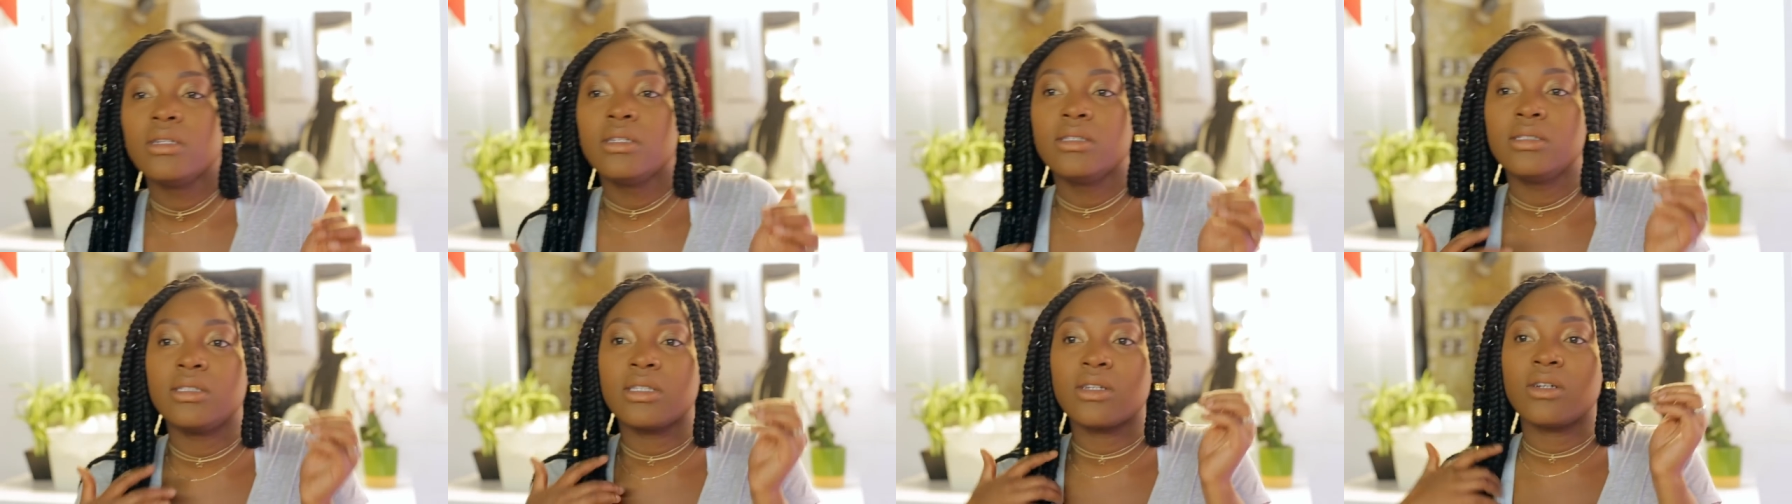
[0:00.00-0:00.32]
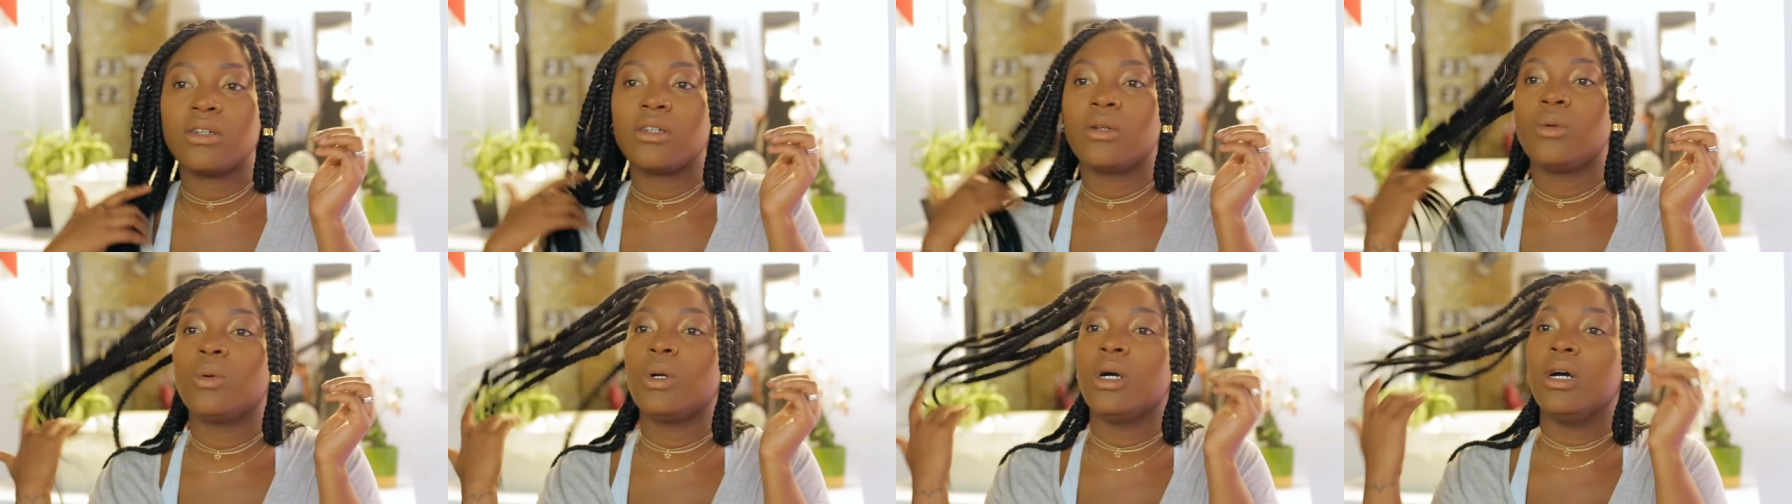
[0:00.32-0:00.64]
Is
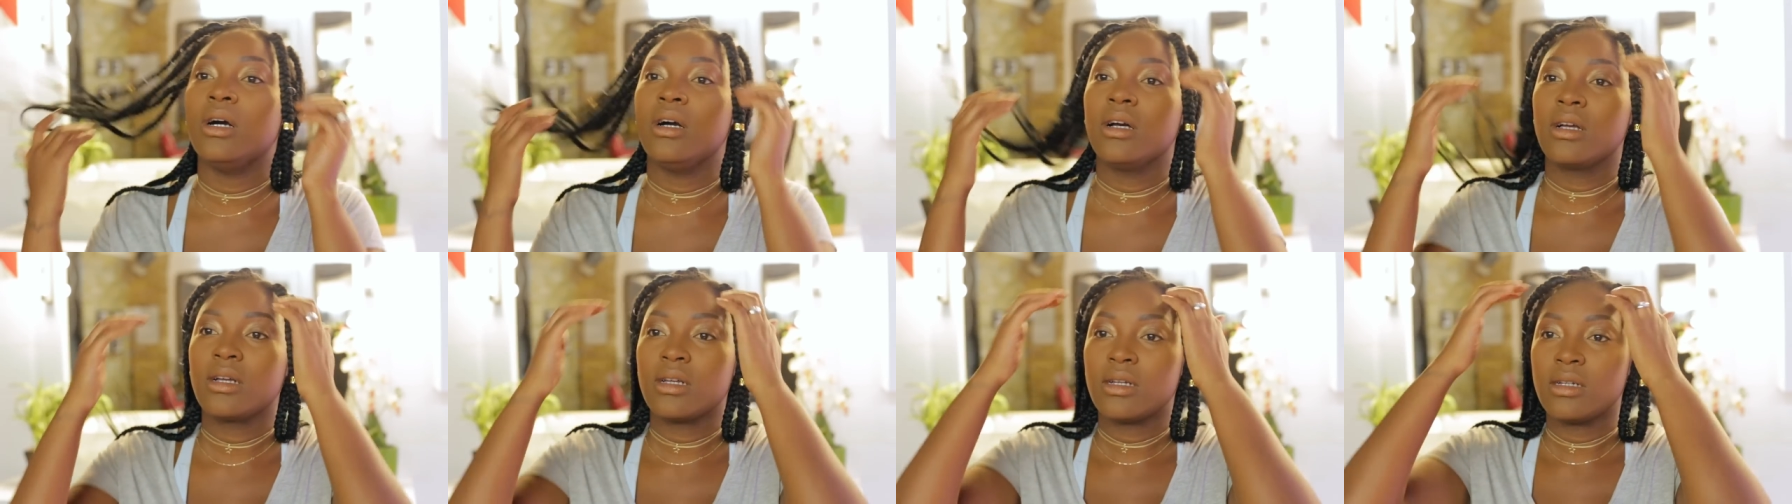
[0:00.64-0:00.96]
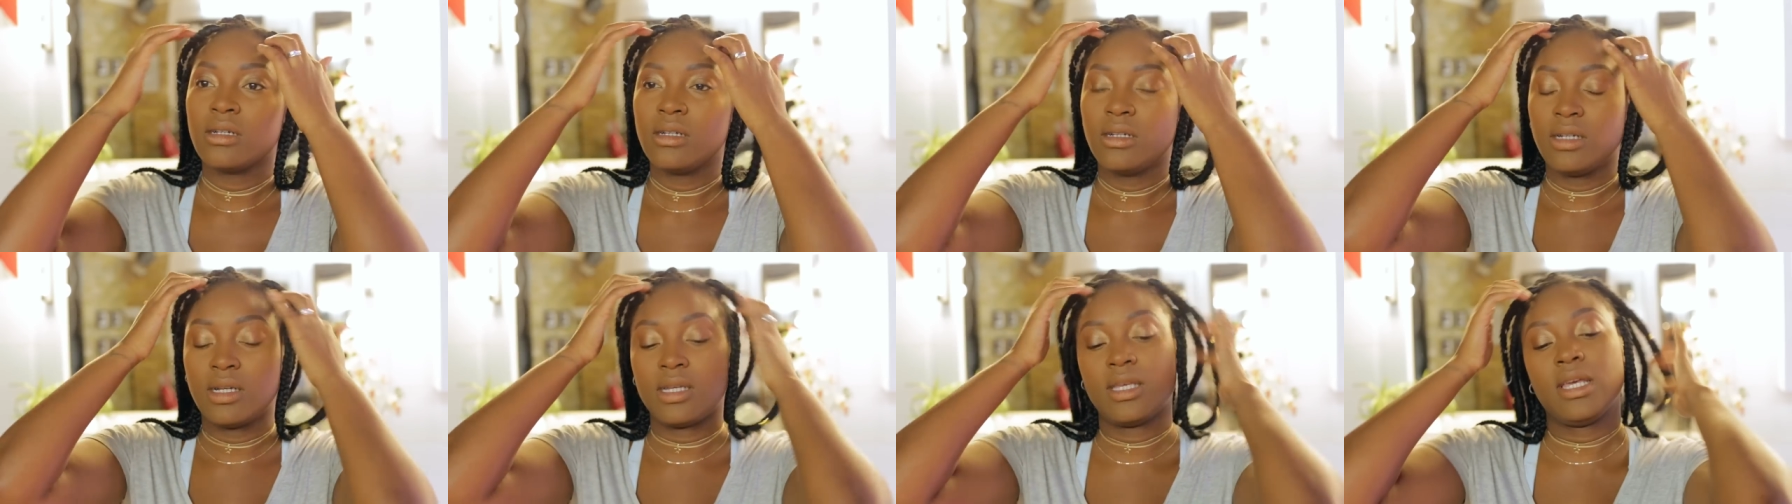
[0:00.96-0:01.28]
it going to
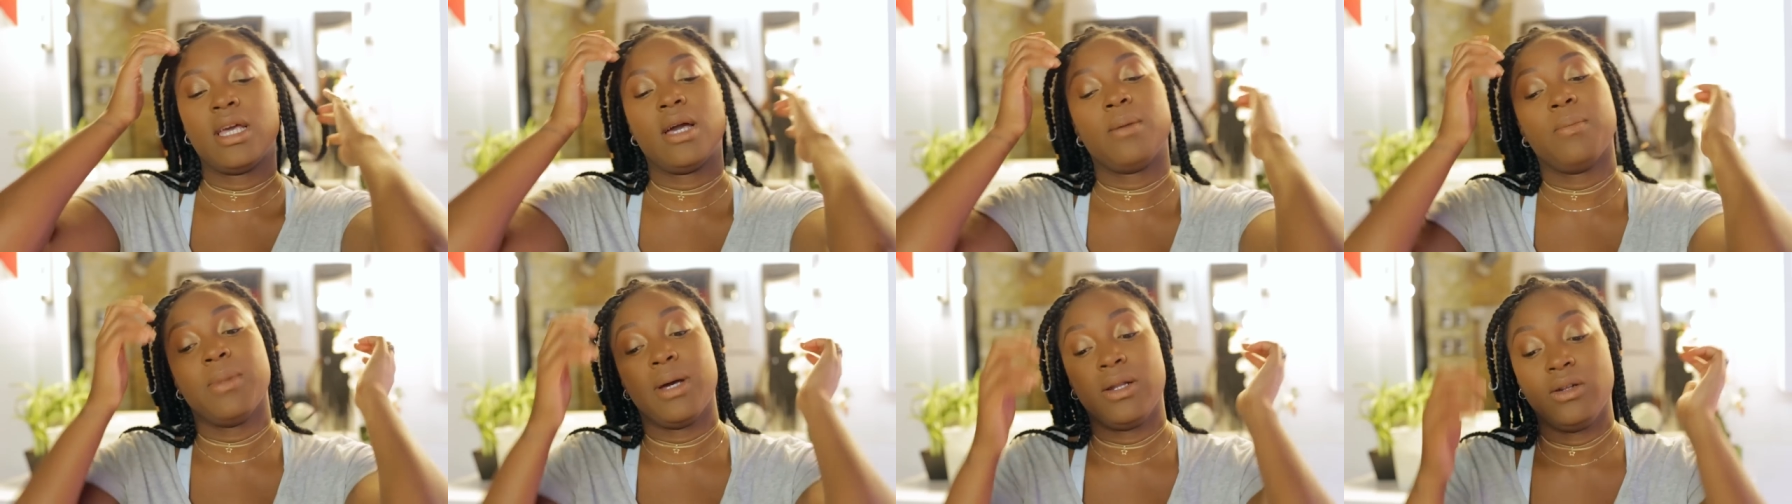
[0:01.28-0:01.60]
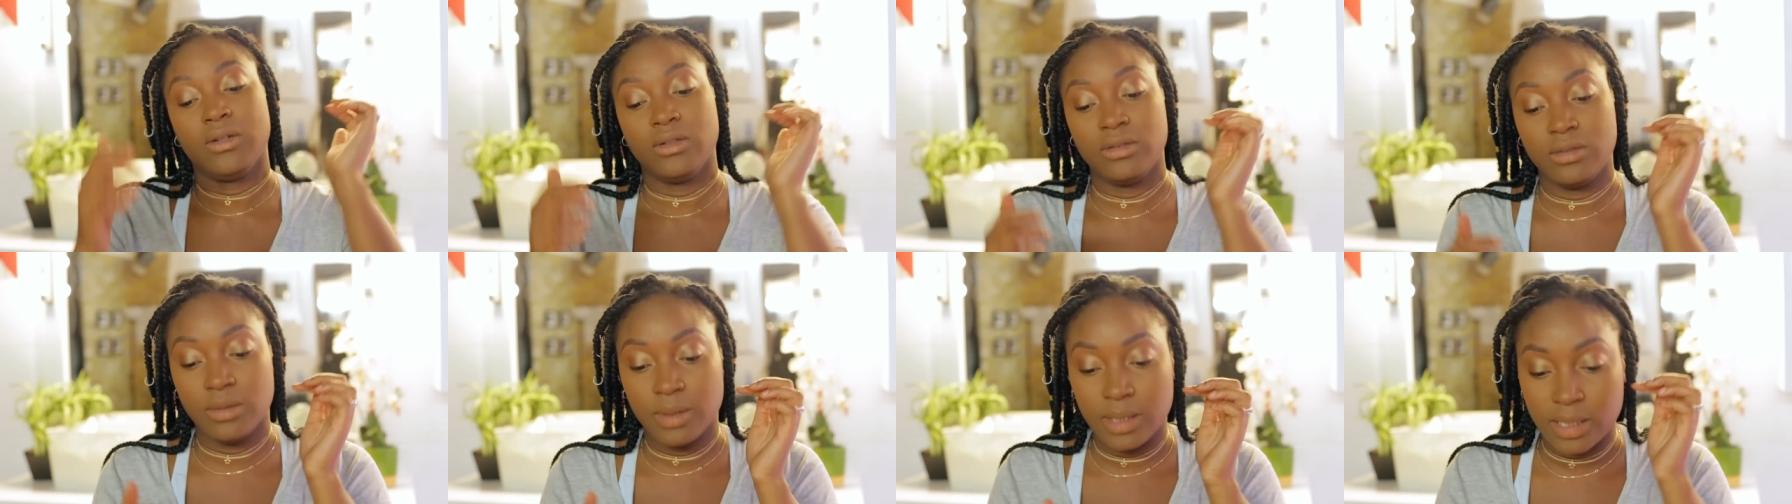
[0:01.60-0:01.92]
work? Okay, I
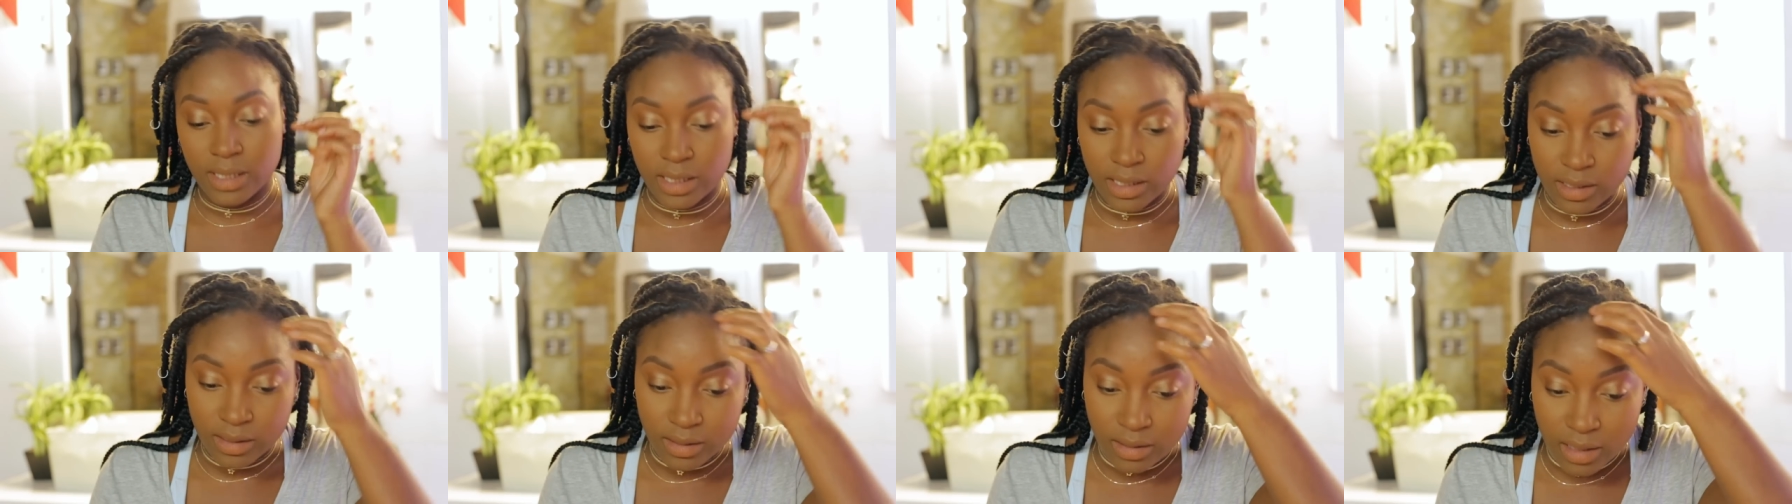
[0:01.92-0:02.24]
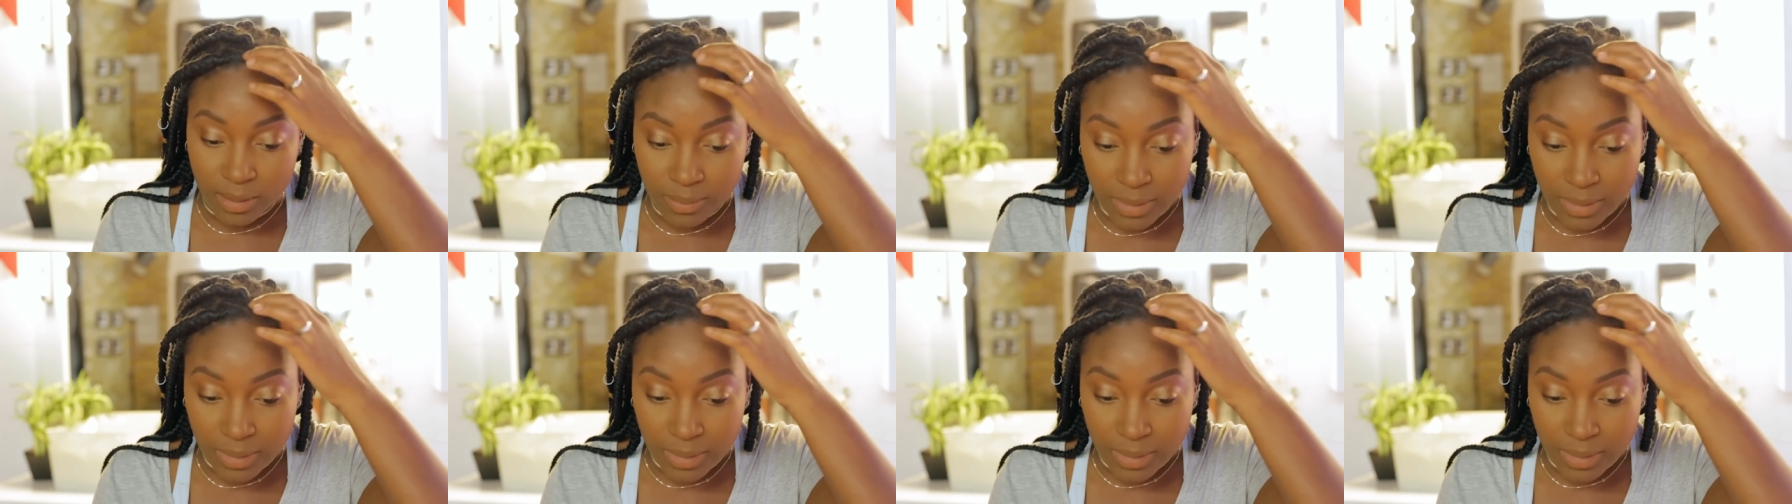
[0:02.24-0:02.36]
might not do it then.